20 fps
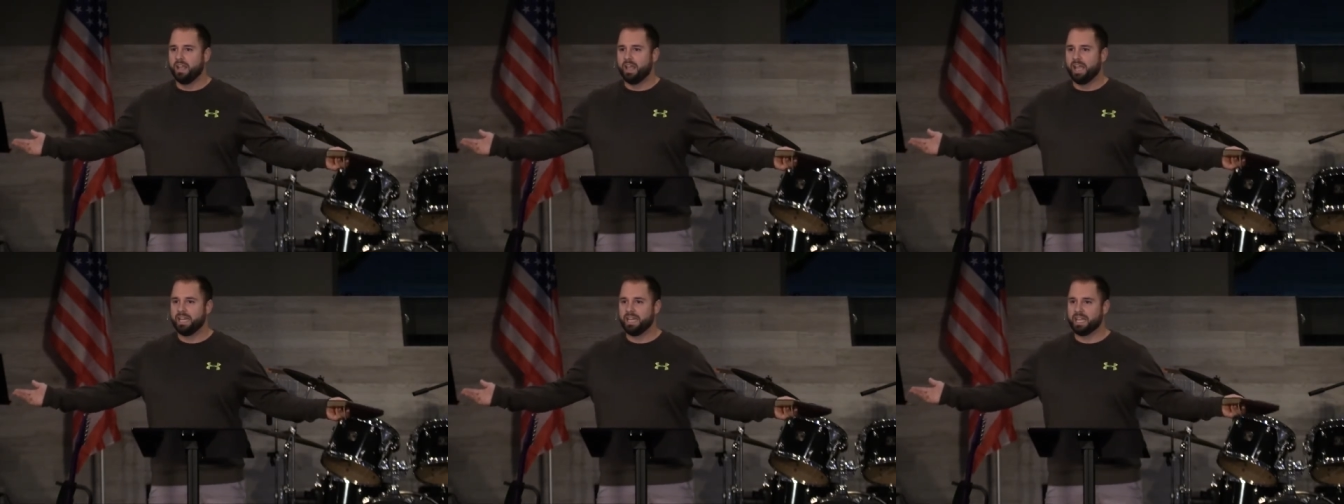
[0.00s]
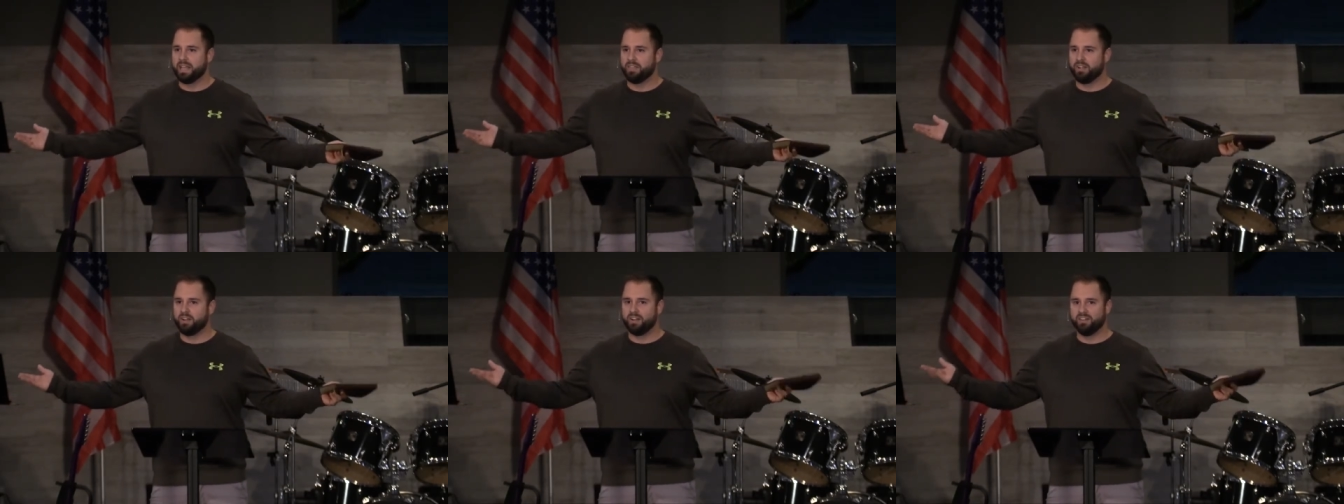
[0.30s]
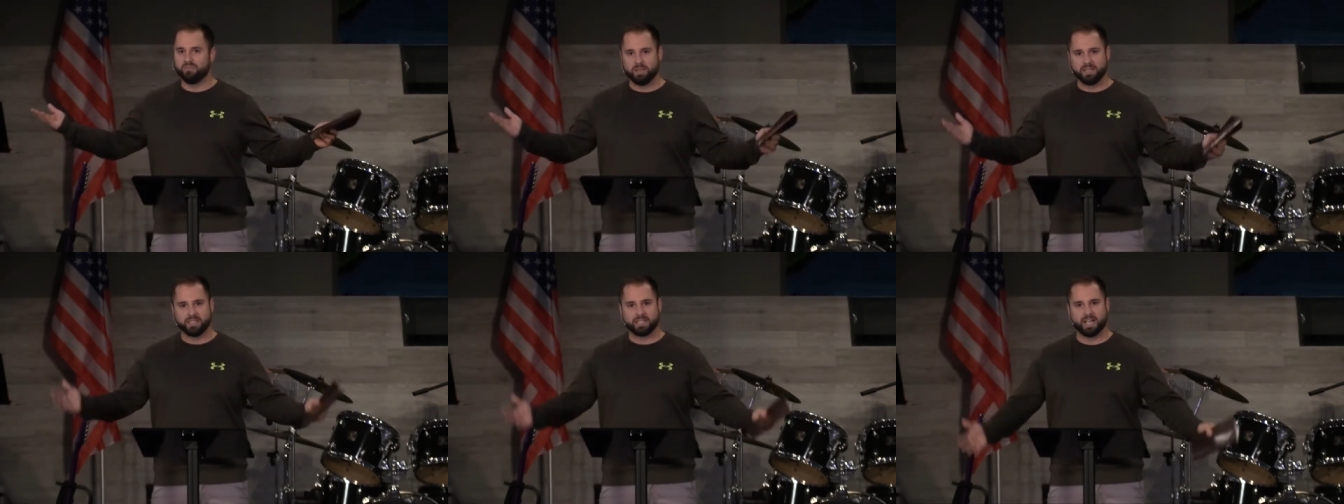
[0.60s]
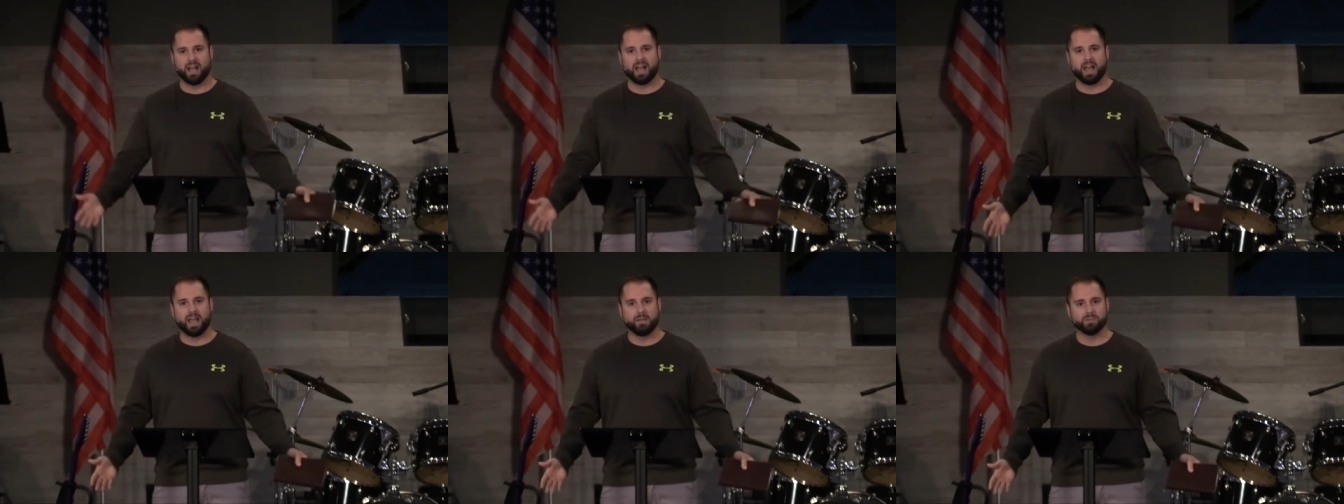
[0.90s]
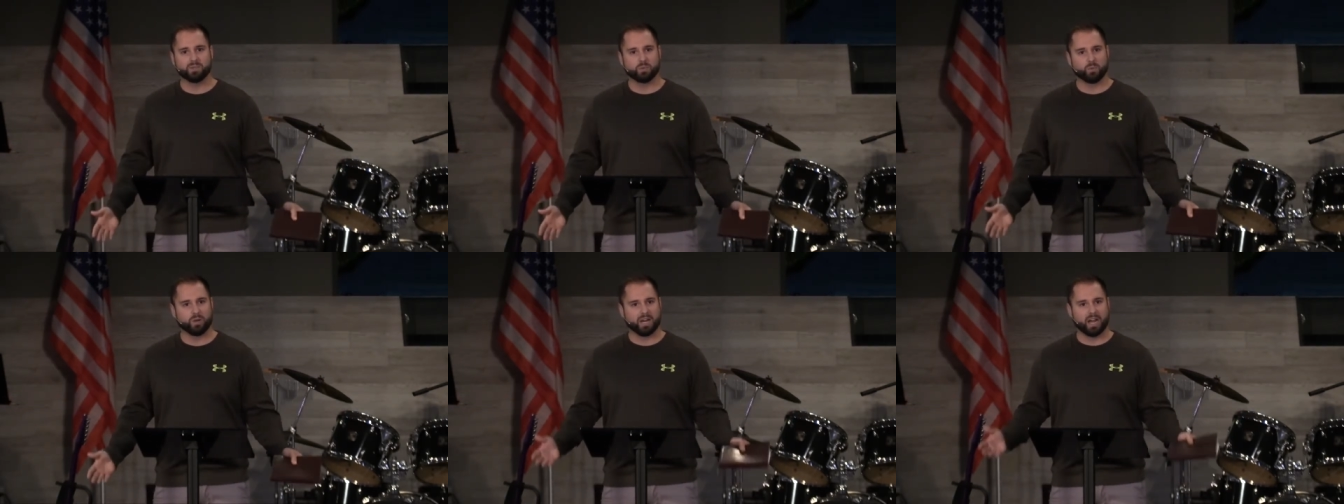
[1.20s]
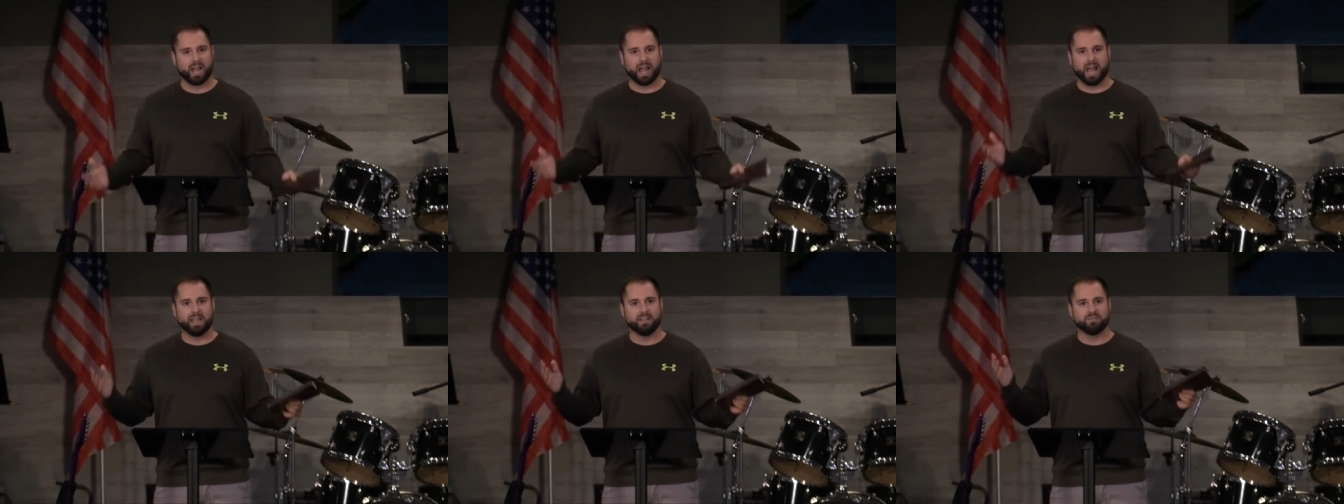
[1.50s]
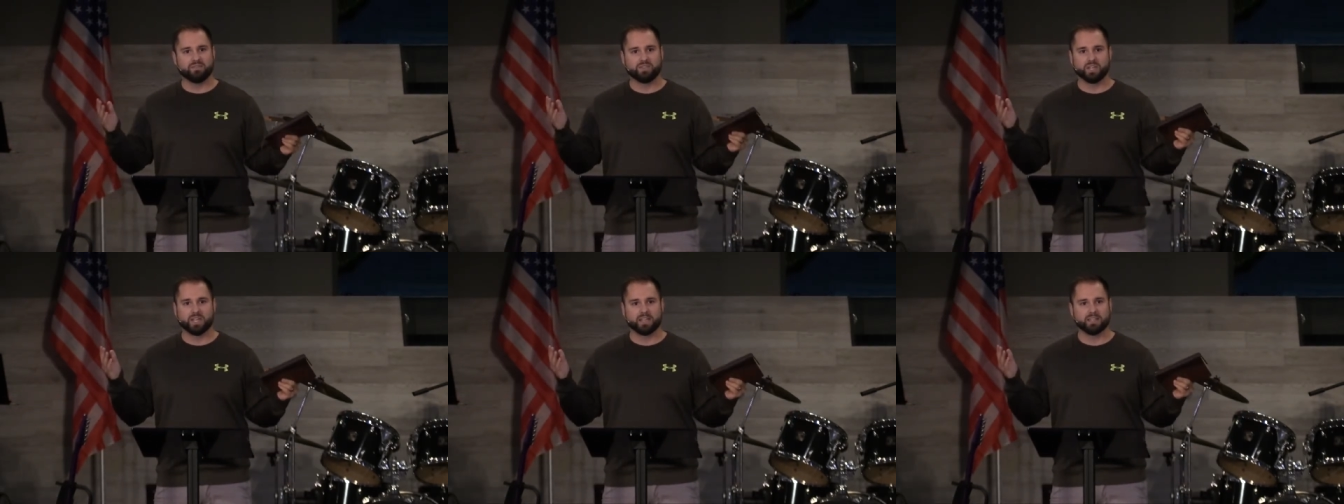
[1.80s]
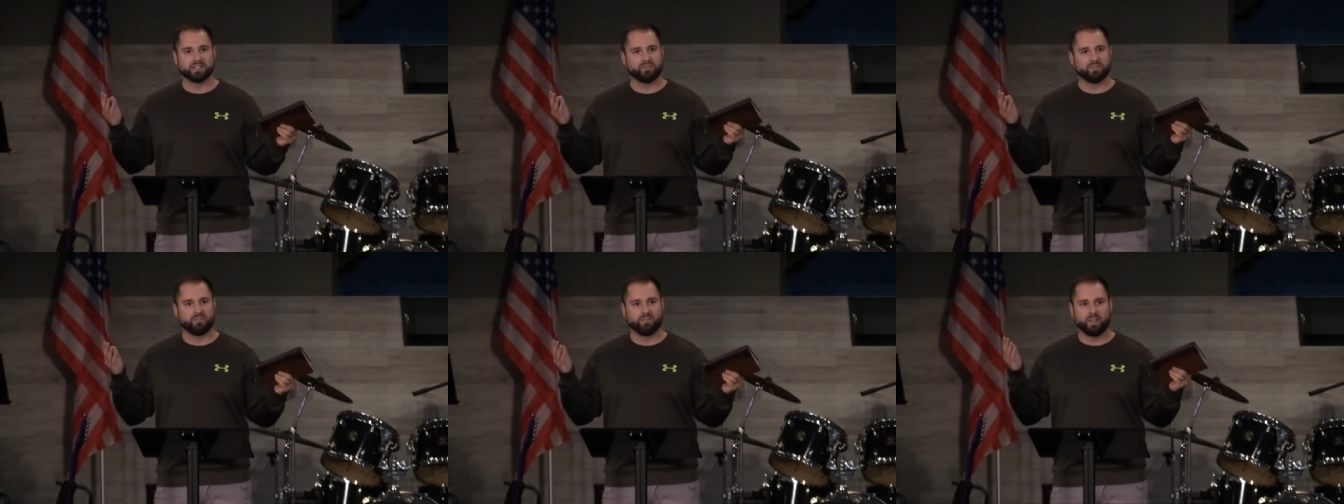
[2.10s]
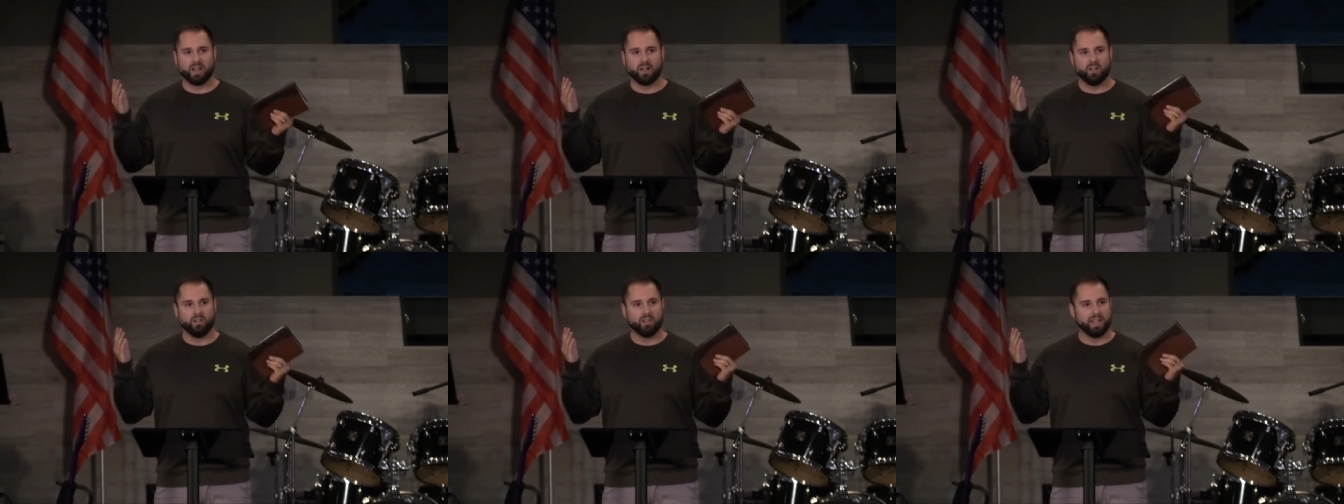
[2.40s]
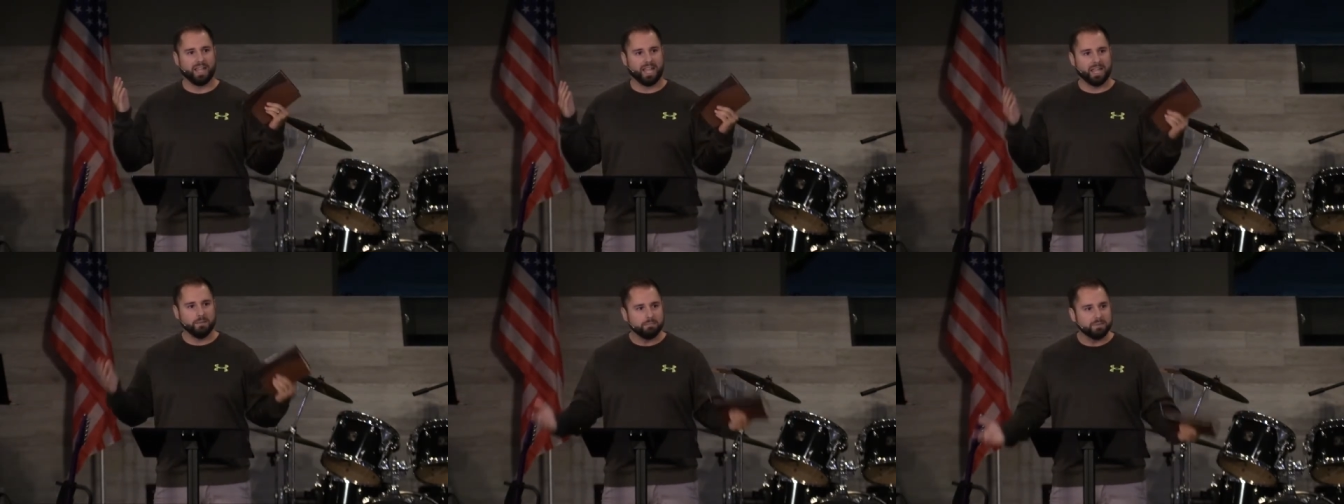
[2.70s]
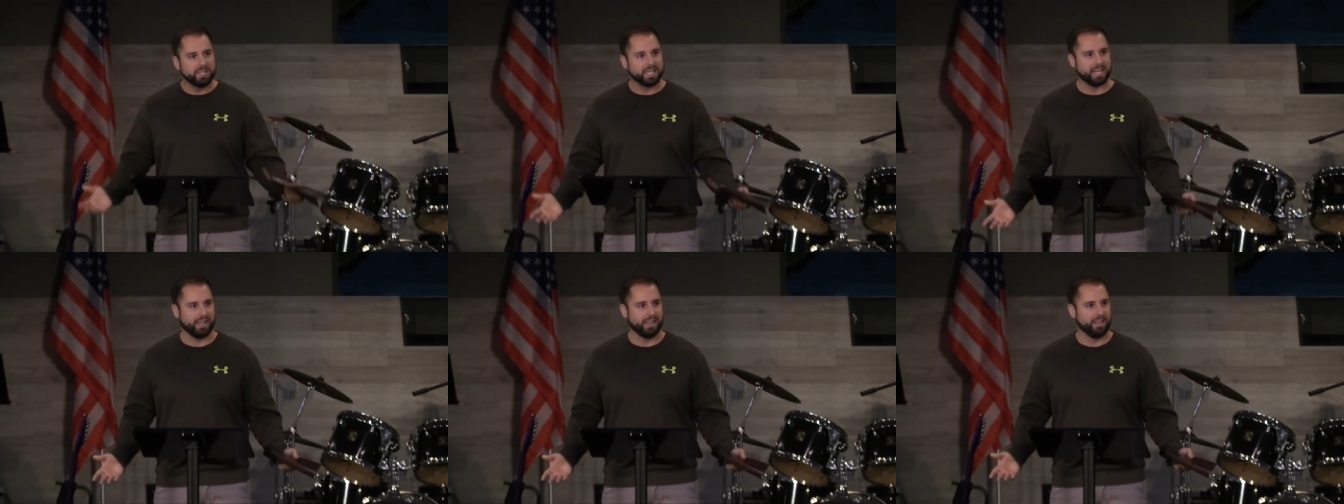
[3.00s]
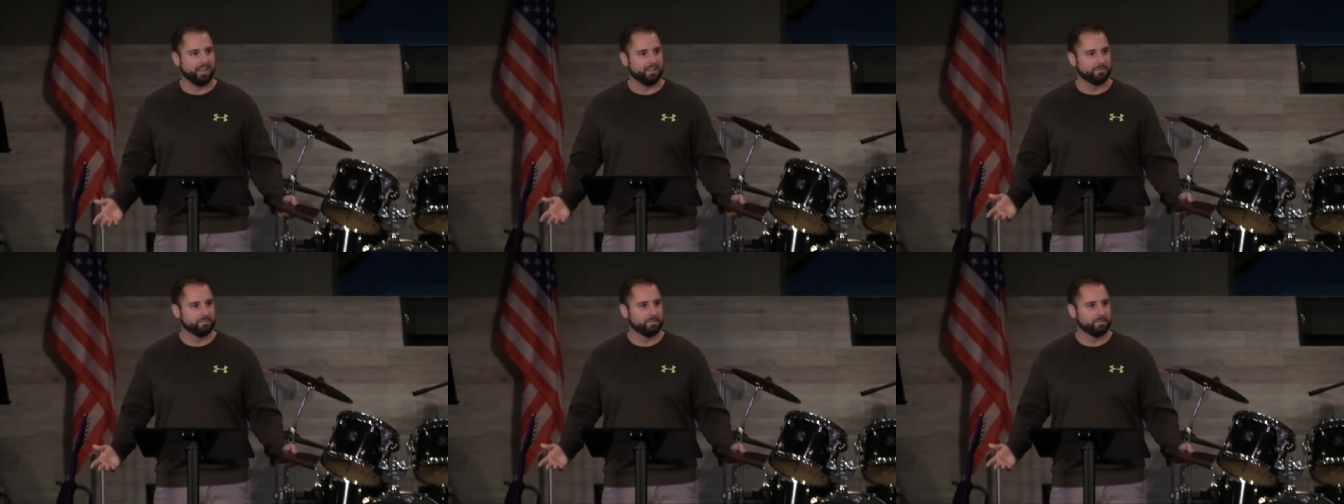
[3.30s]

And yet, there have been times where I have just felt empty.